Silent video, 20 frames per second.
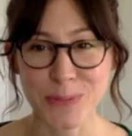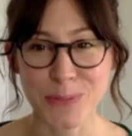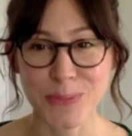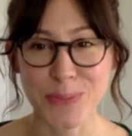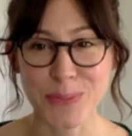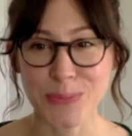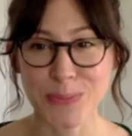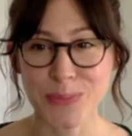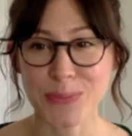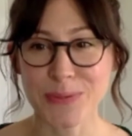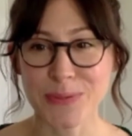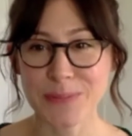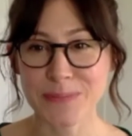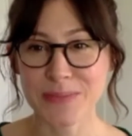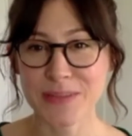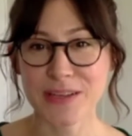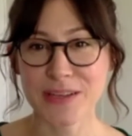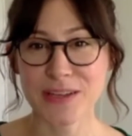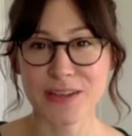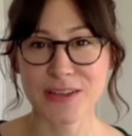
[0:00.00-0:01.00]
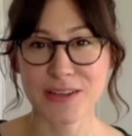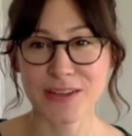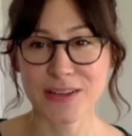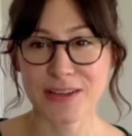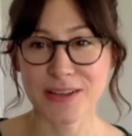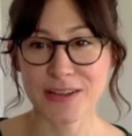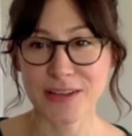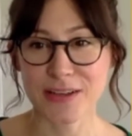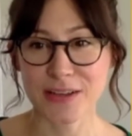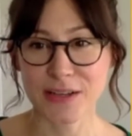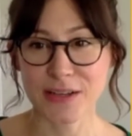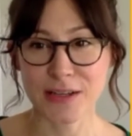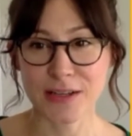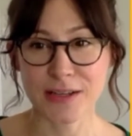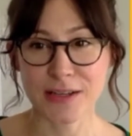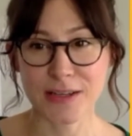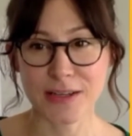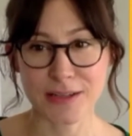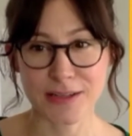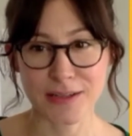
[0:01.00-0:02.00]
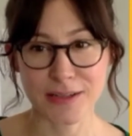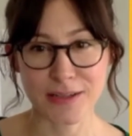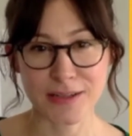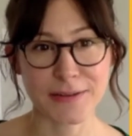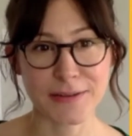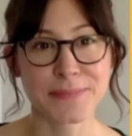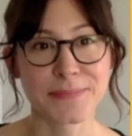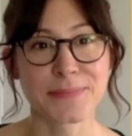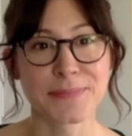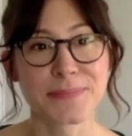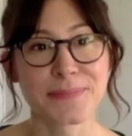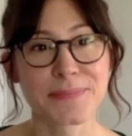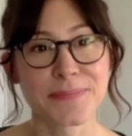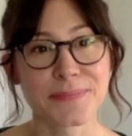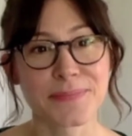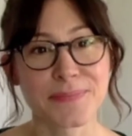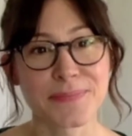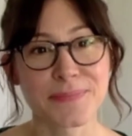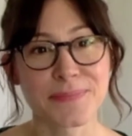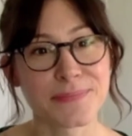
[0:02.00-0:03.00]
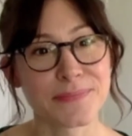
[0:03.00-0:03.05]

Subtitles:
The person shown says nothing.